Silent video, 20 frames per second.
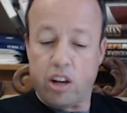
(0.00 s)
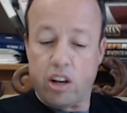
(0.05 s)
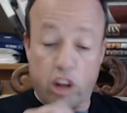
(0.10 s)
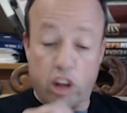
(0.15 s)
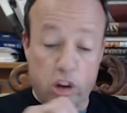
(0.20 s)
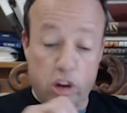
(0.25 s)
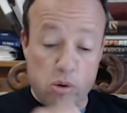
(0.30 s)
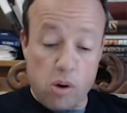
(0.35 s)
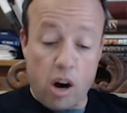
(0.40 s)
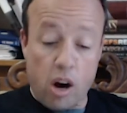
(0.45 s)

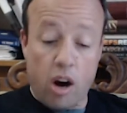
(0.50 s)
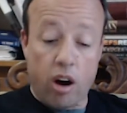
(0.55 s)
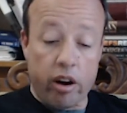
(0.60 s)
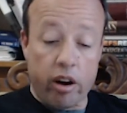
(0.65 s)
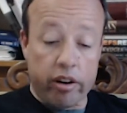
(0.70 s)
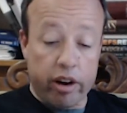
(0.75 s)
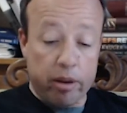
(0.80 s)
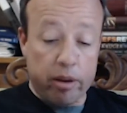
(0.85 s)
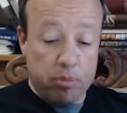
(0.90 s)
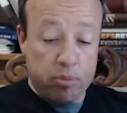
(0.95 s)
You
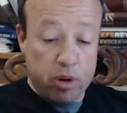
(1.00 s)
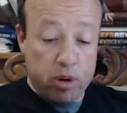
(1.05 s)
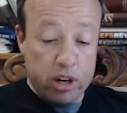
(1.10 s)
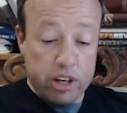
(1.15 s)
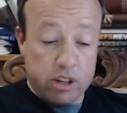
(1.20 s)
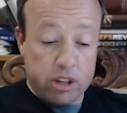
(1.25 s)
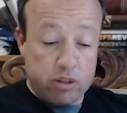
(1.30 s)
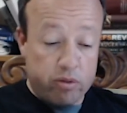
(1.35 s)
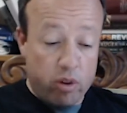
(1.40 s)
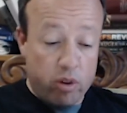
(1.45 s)
are a
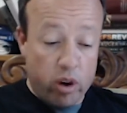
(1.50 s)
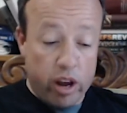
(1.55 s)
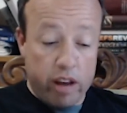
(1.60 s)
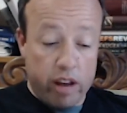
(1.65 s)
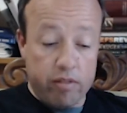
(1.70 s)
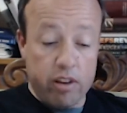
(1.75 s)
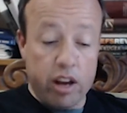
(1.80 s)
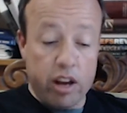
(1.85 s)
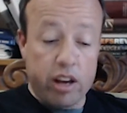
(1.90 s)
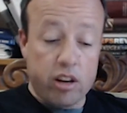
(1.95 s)
priest
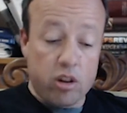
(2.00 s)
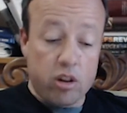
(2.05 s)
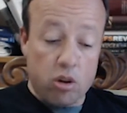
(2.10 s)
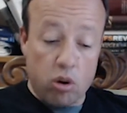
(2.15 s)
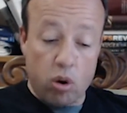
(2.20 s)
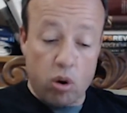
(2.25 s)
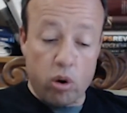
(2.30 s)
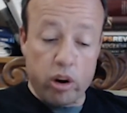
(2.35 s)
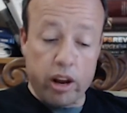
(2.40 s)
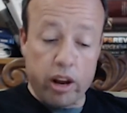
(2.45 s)
forever in the
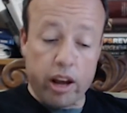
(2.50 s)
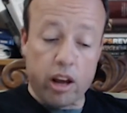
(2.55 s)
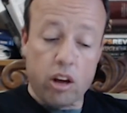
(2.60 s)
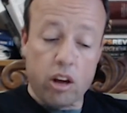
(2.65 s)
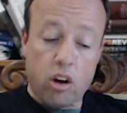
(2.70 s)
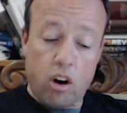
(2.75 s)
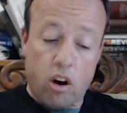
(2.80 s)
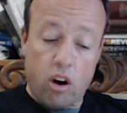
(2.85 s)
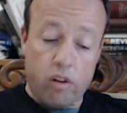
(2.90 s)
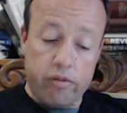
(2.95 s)
order of